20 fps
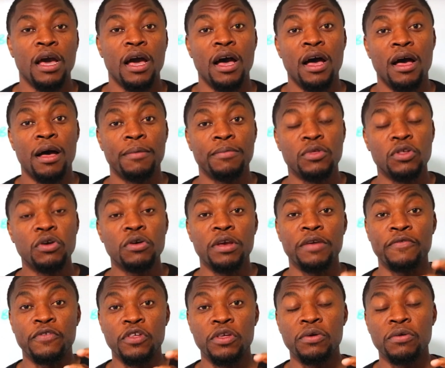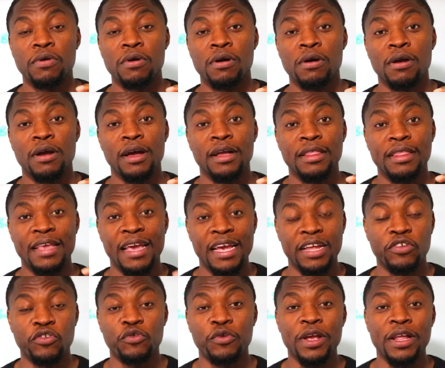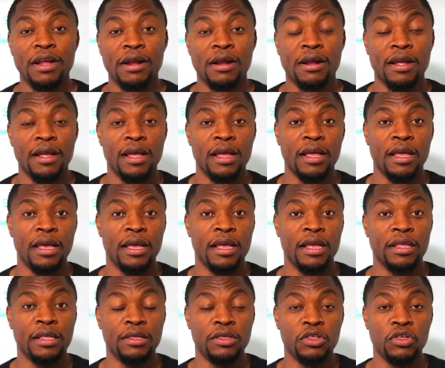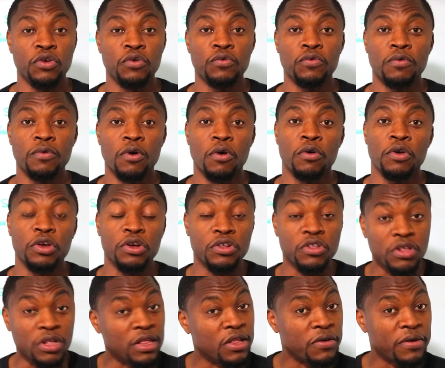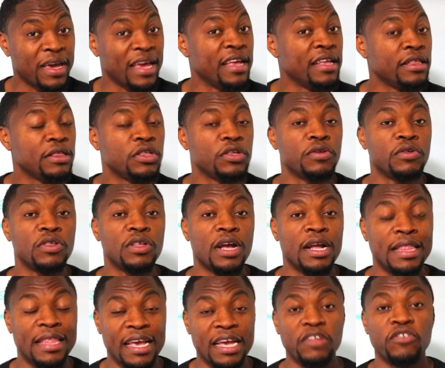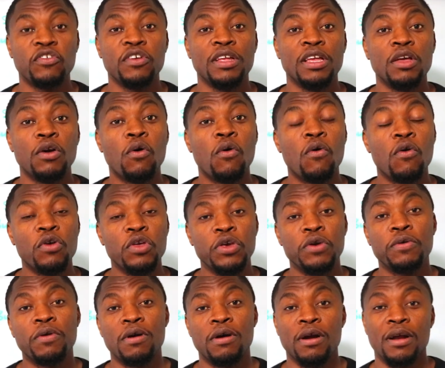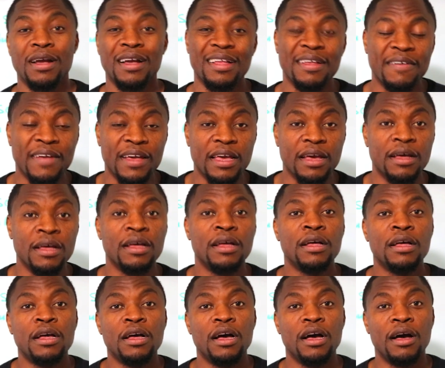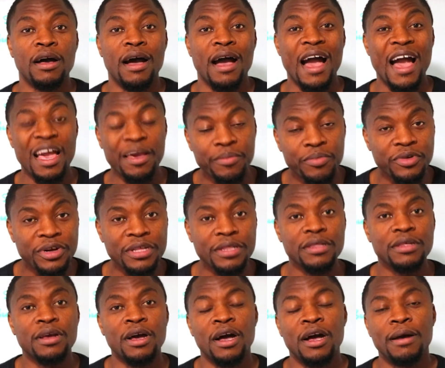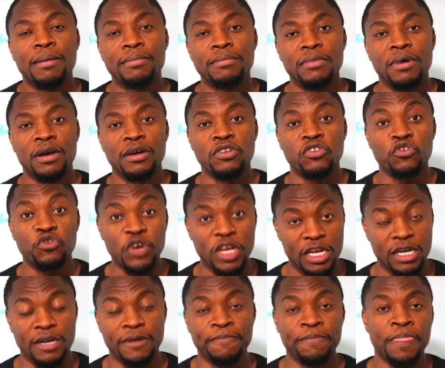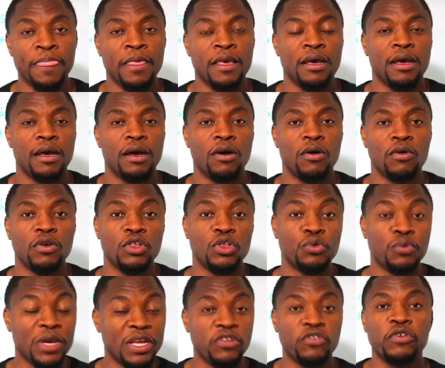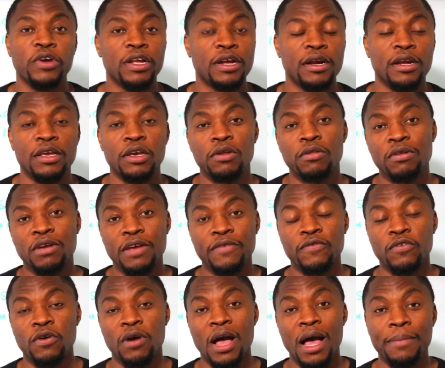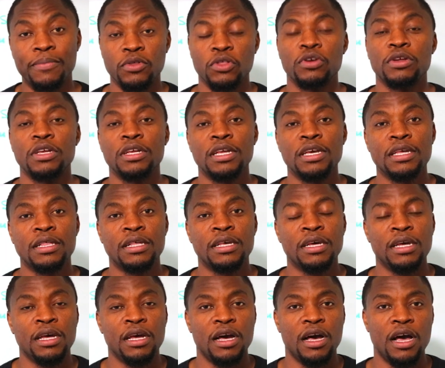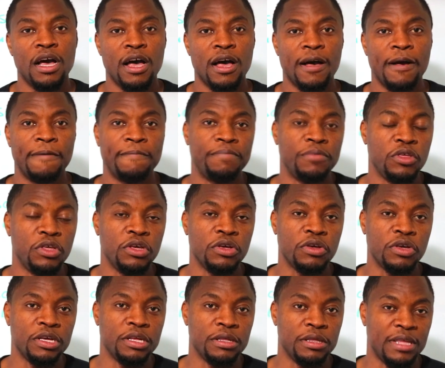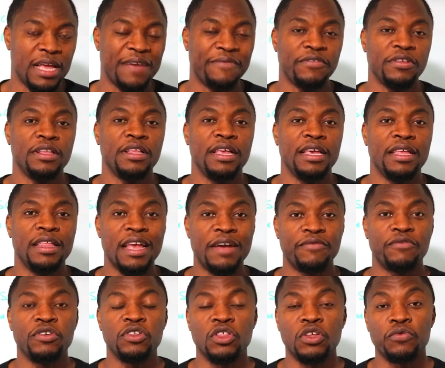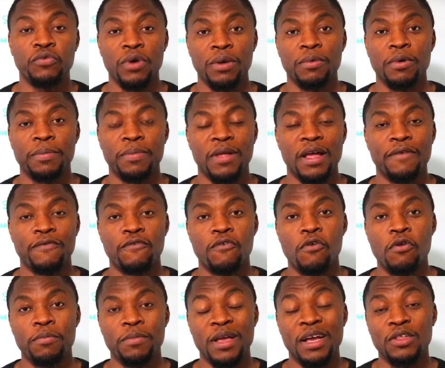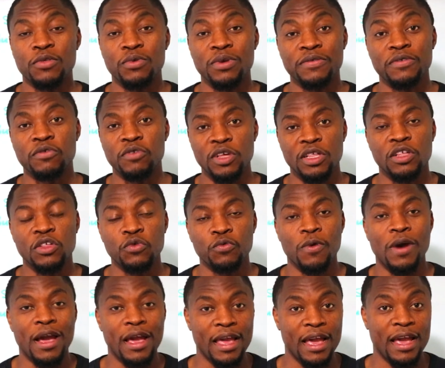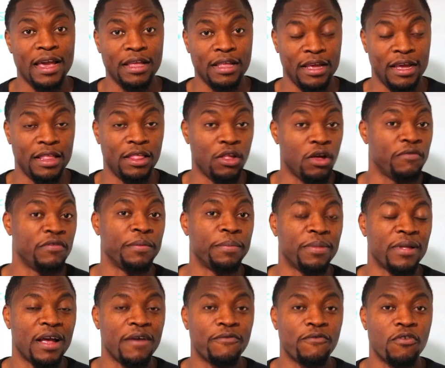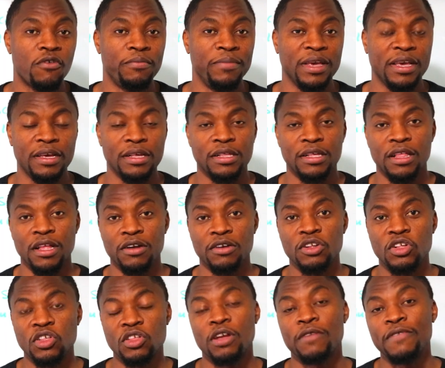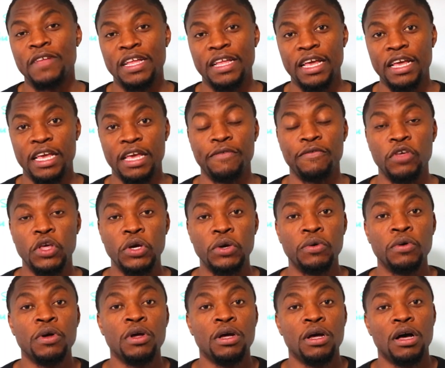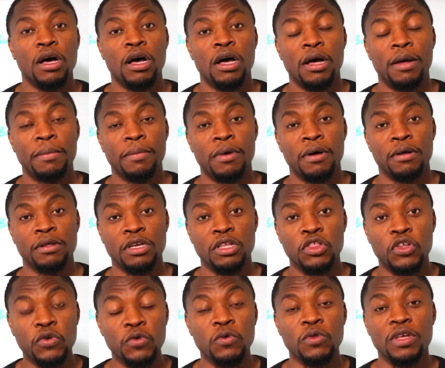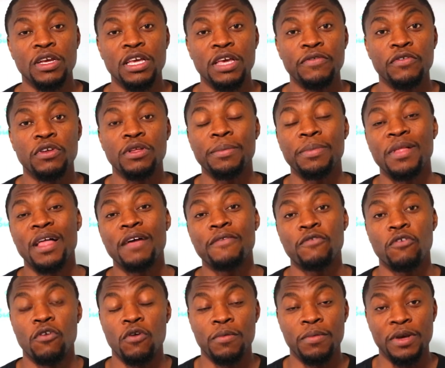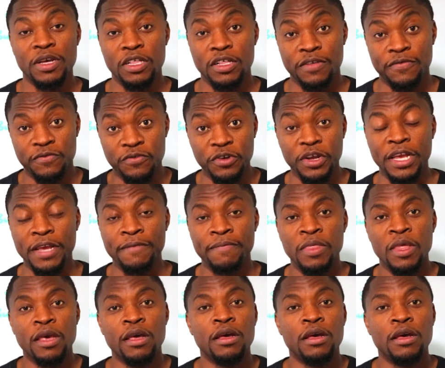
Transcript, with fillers: Um, so if you are a day trader and you or you're looking to start day trading or you are kind of like a, a hybrid um, trader or a swing trader, you're looking for opportunities, um, you can definitely leverage the Webull platform. That's one of the reasons why I, I, love the platform because a lot of the stuff that they give you, um, the tools they give you on the platform is free.